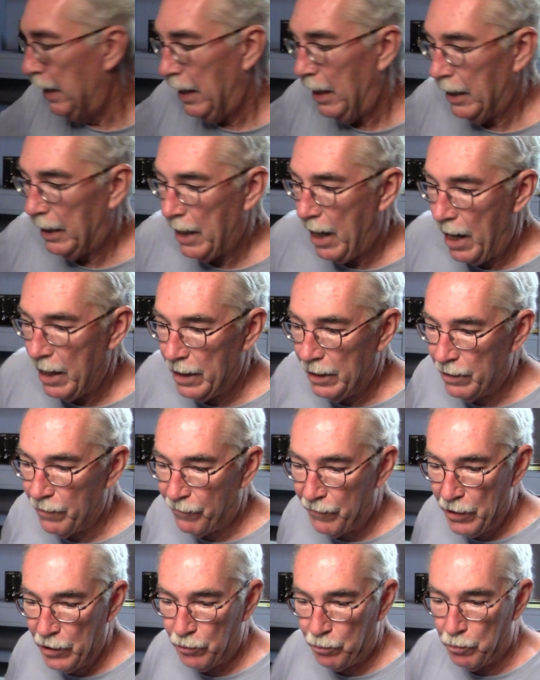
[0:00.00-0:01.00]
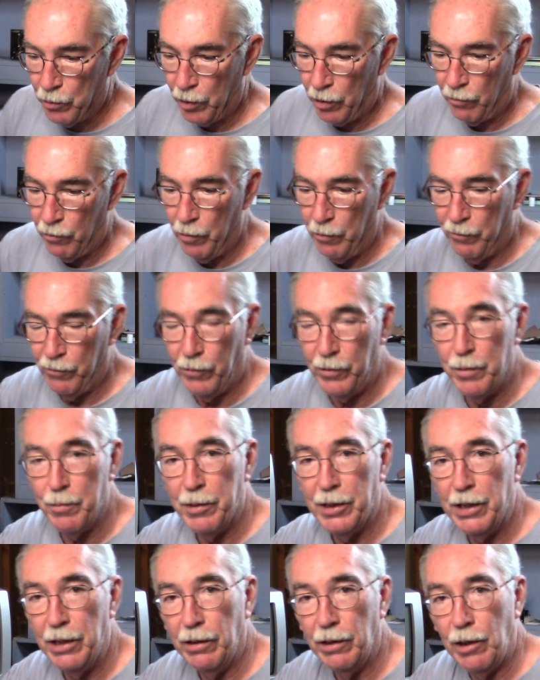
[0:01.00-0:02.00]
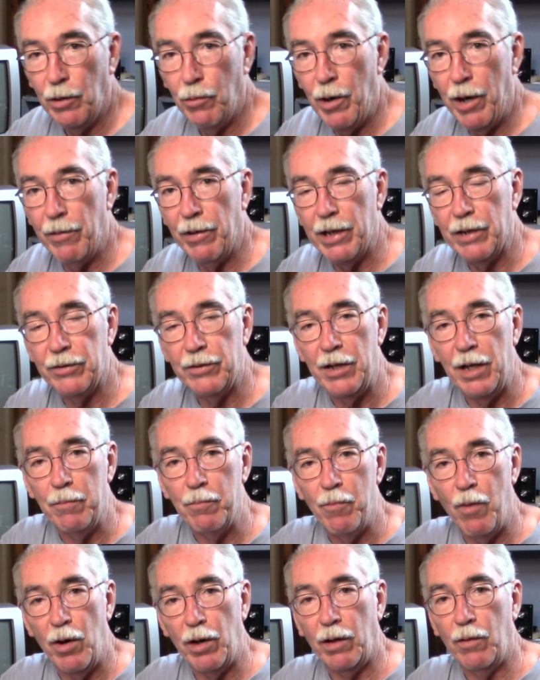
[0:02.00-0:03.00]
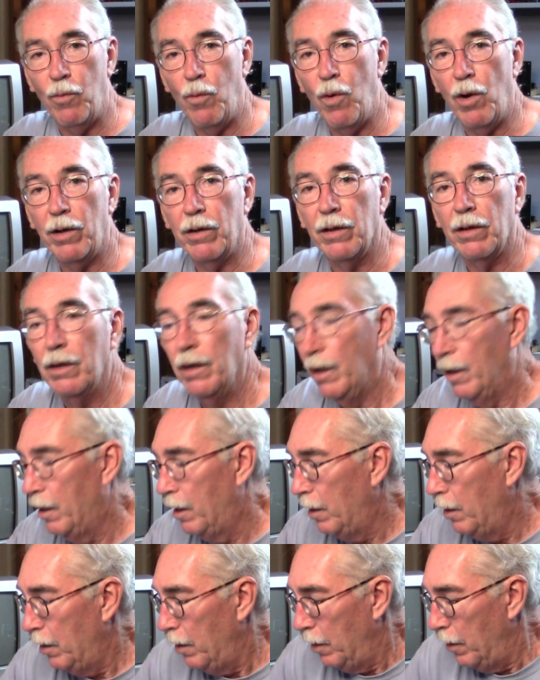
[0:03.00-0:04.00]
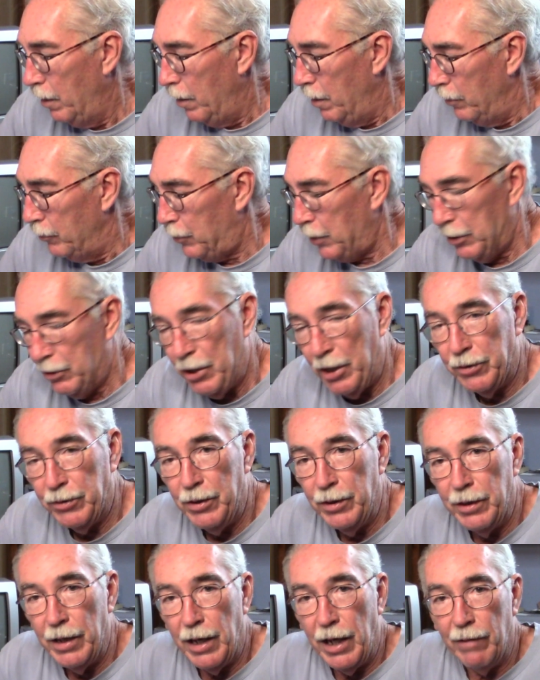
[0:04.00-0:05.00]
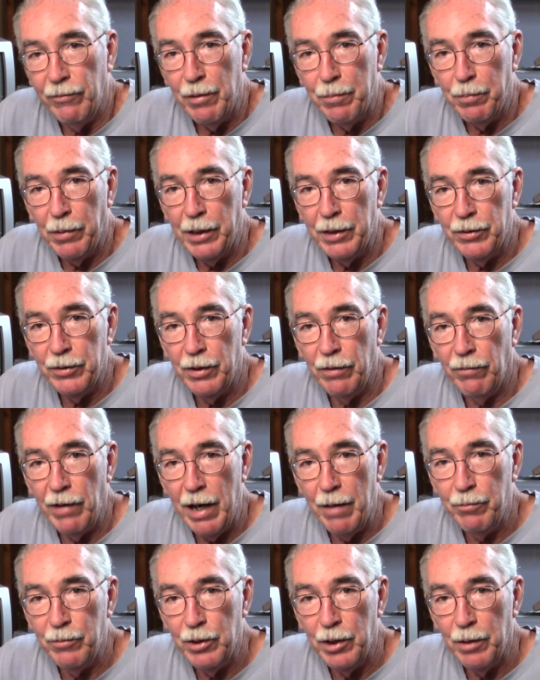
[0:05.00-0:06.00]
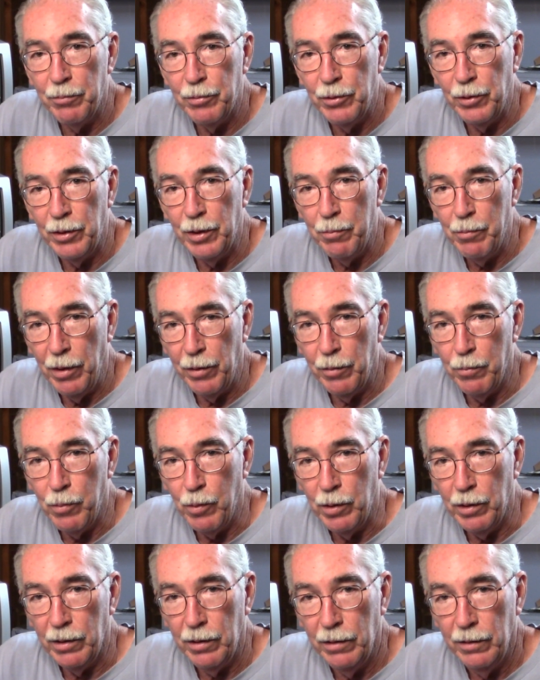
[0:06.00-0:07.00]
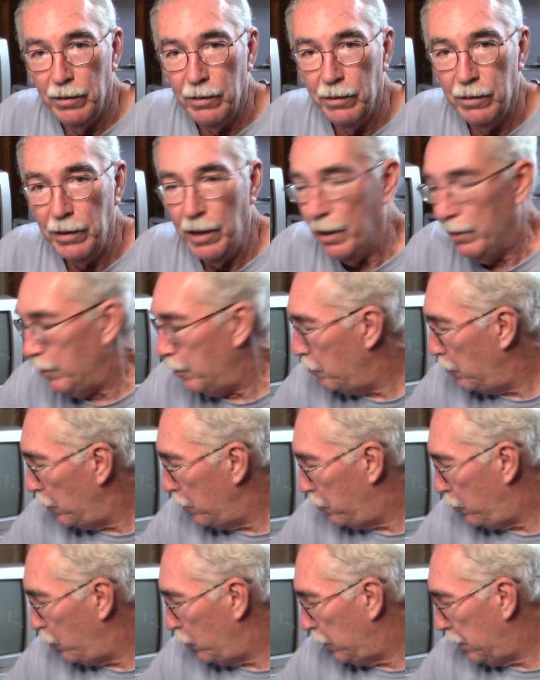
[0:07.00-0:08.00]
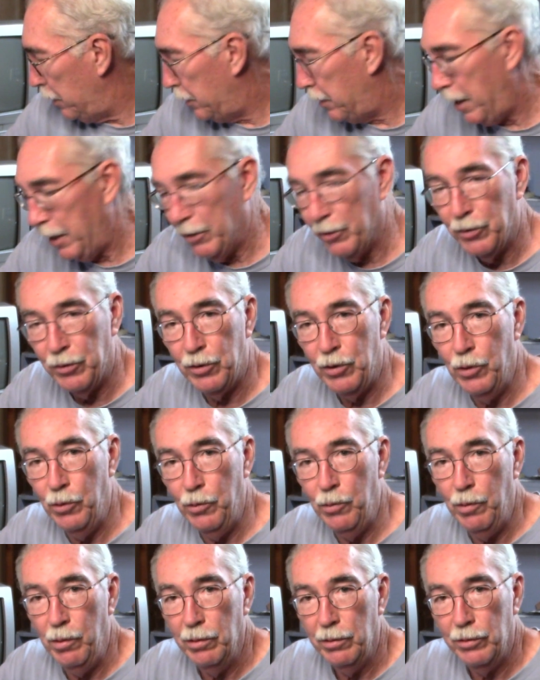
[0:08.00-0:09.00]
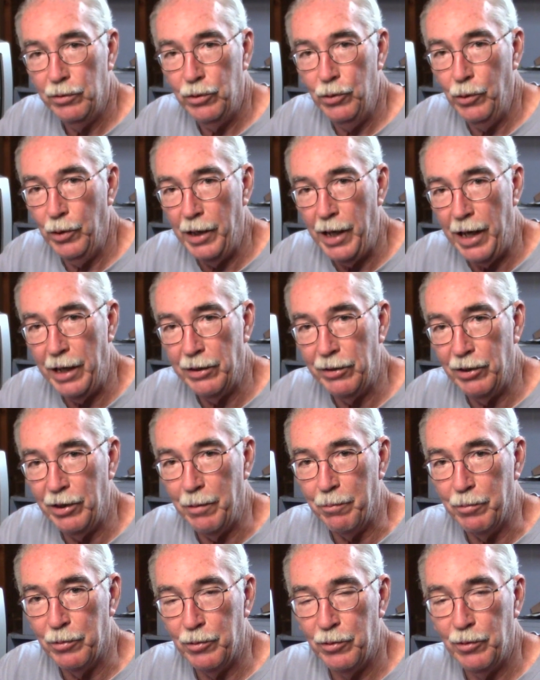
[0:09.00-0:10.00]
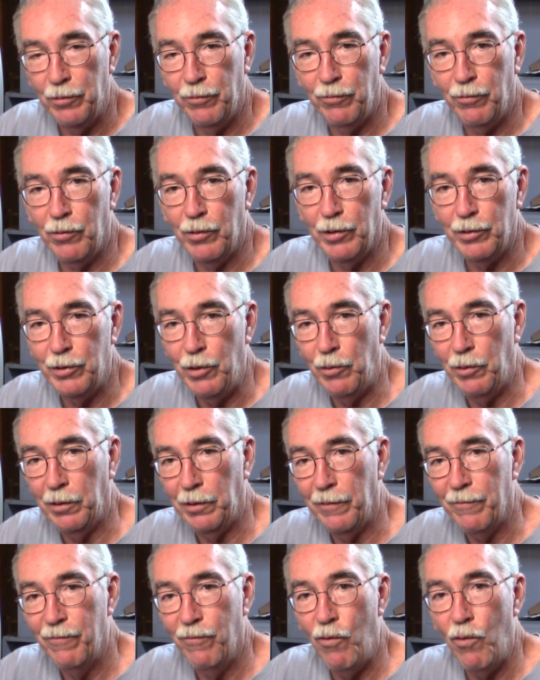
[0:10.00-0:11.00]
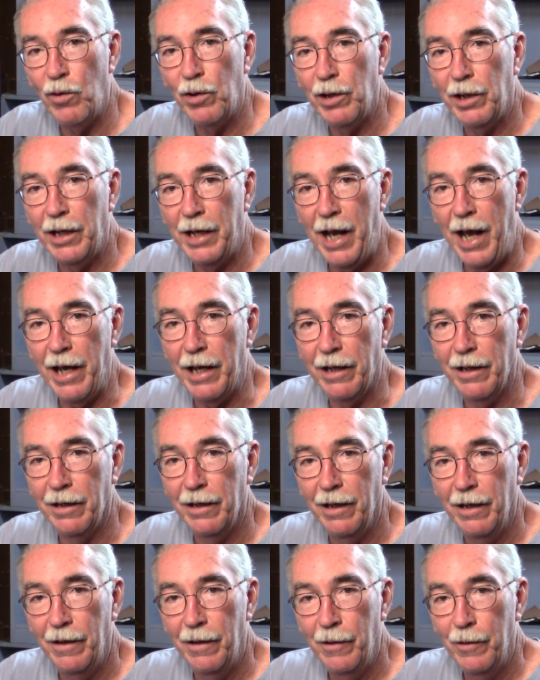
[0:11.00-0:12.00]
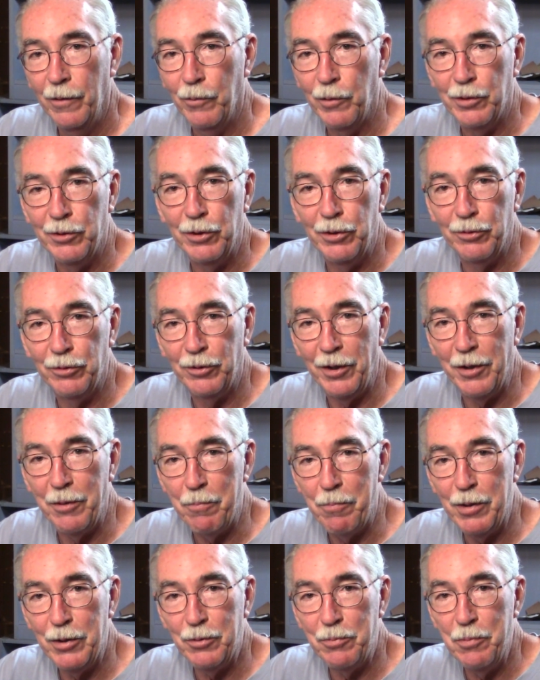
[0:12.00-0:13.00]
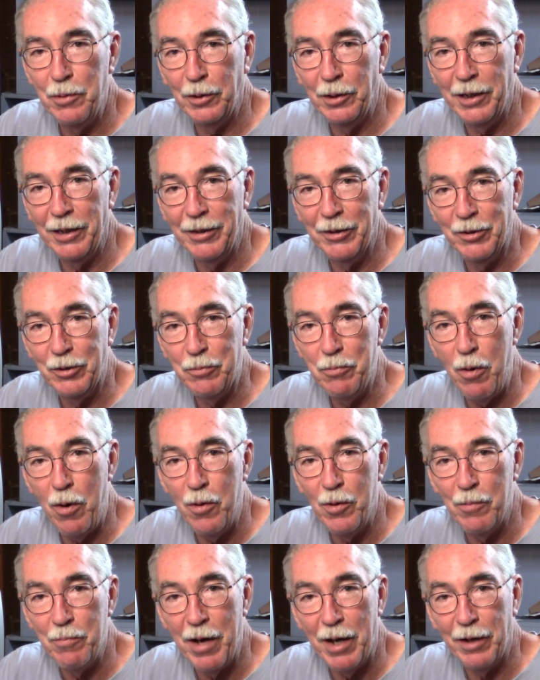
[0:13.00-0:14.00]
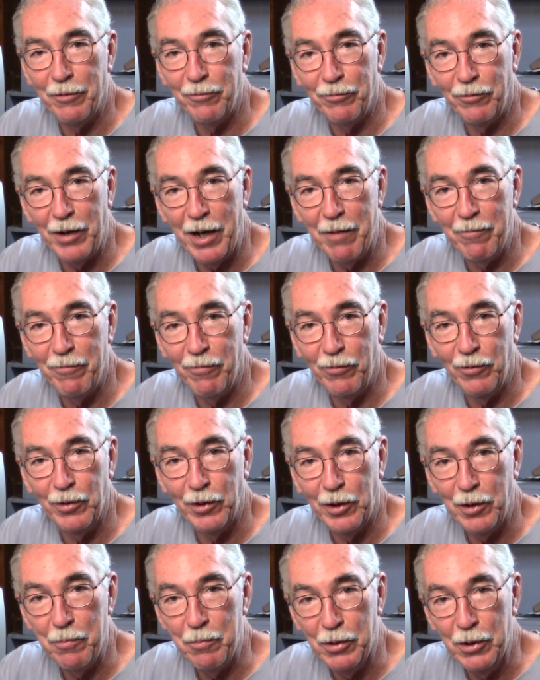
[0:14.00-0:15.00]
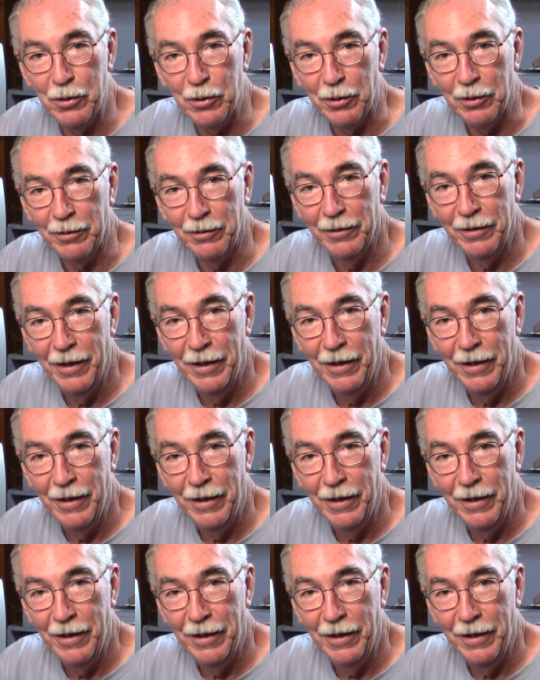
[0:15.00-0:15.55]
A guy in the Facebook group for the Mattel Aquarius named Mark Wharton suggested that I replace the RAM chips on the motherboard. Now, the motherboard contains two 2K chips for a total of 4K, which is an abysmally small amount of RAM for a computer.